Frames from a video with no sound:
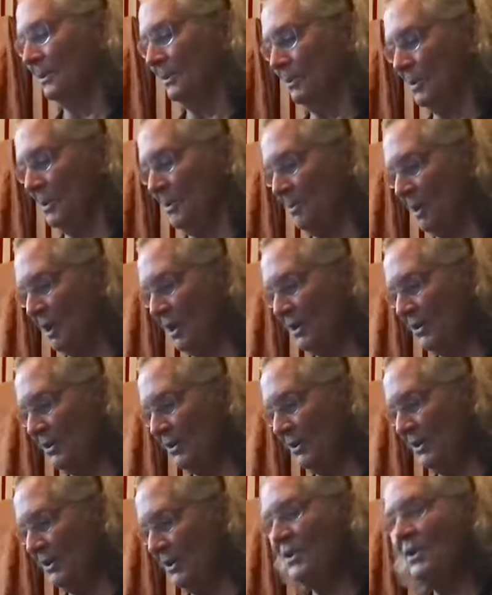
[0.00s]
reminder.
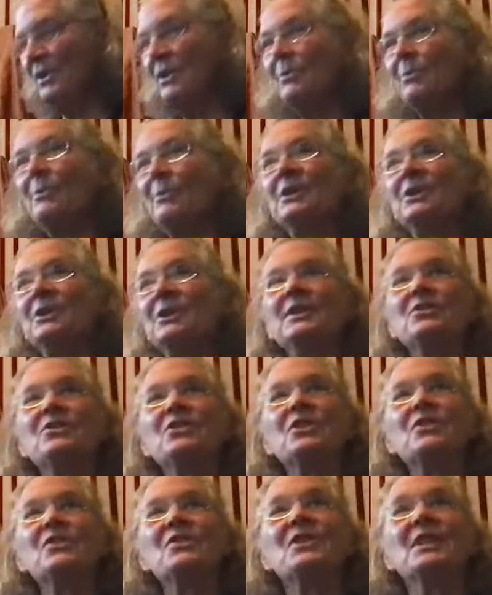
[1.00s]
It's a
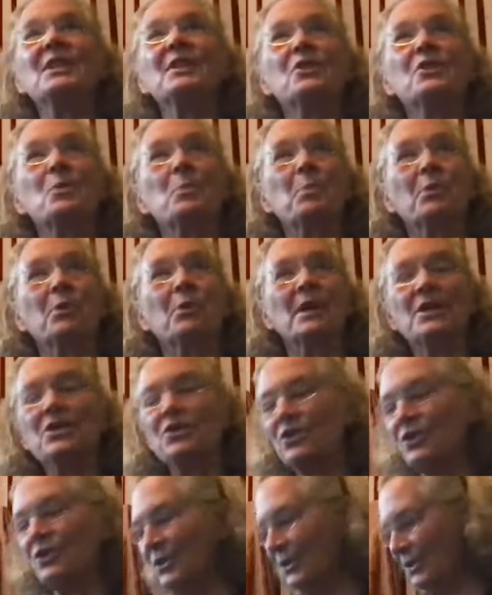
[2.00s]
religious
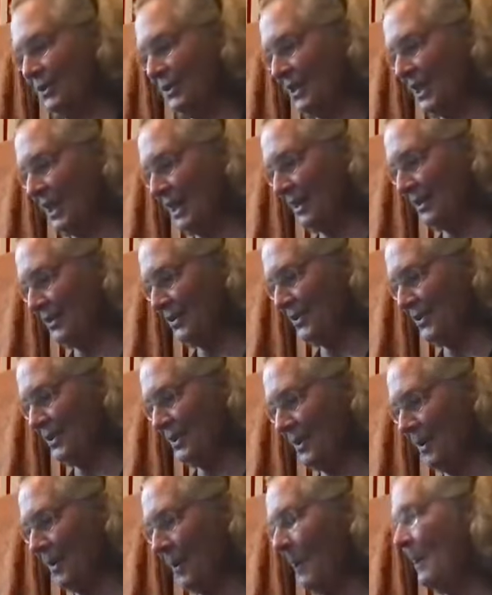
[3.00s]
inspirational text.
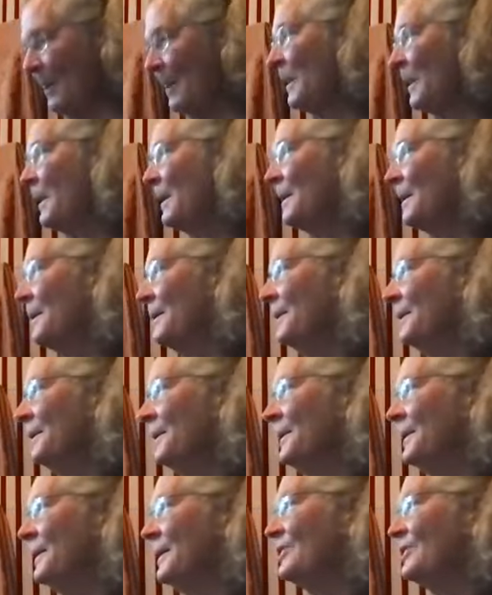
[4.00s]

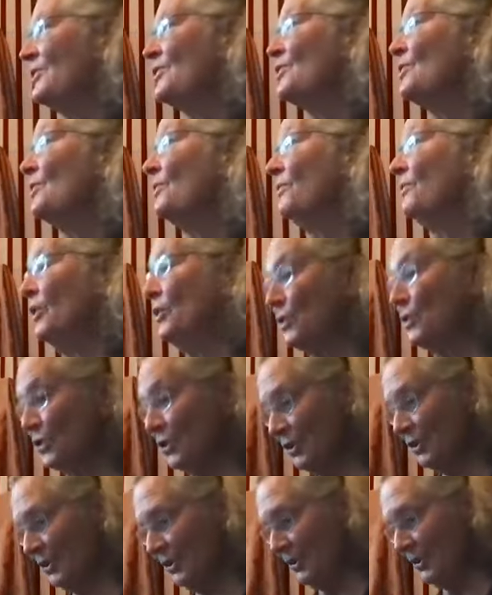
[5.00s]
It's
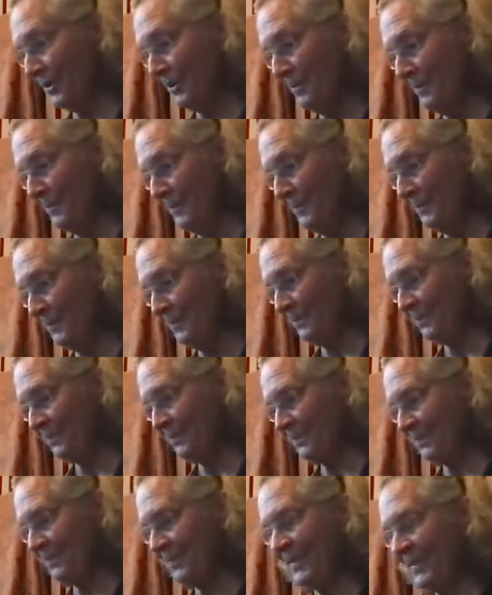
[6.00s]
devotional.
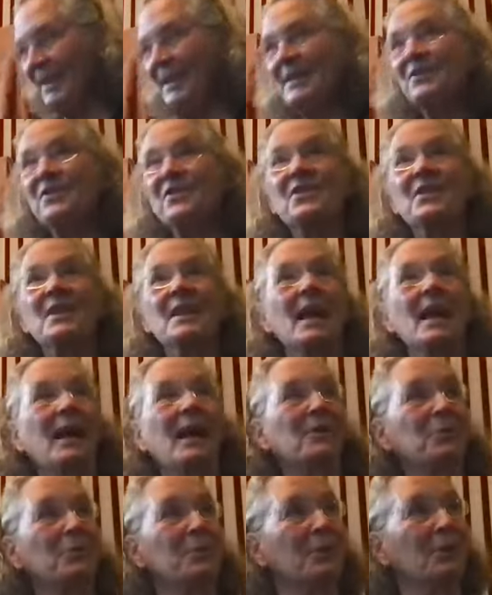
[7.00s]
It's
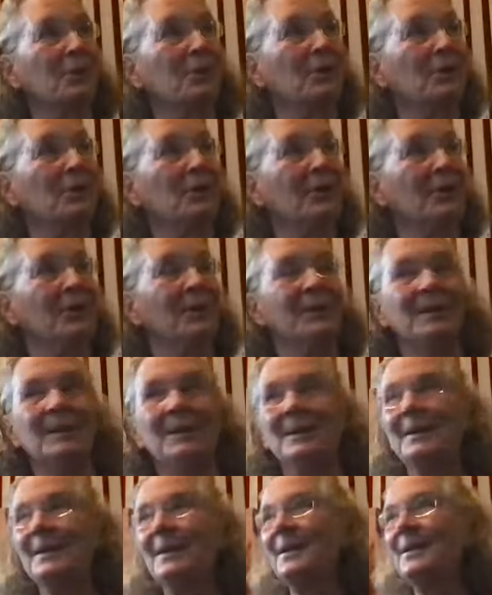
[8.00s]
theatrical.
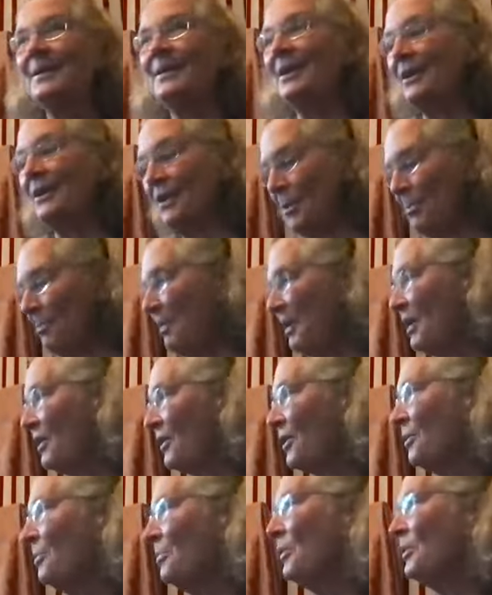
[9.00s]
There are
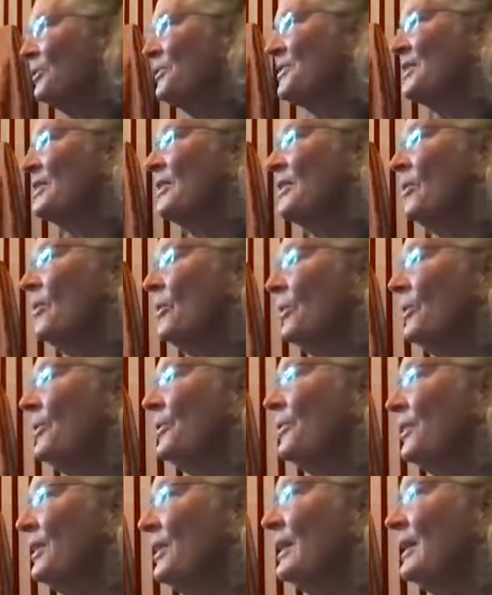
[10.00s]
parables, and the whole
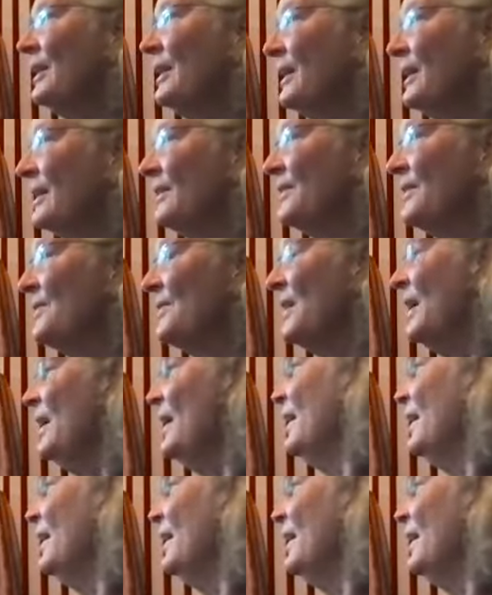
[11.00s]
thing is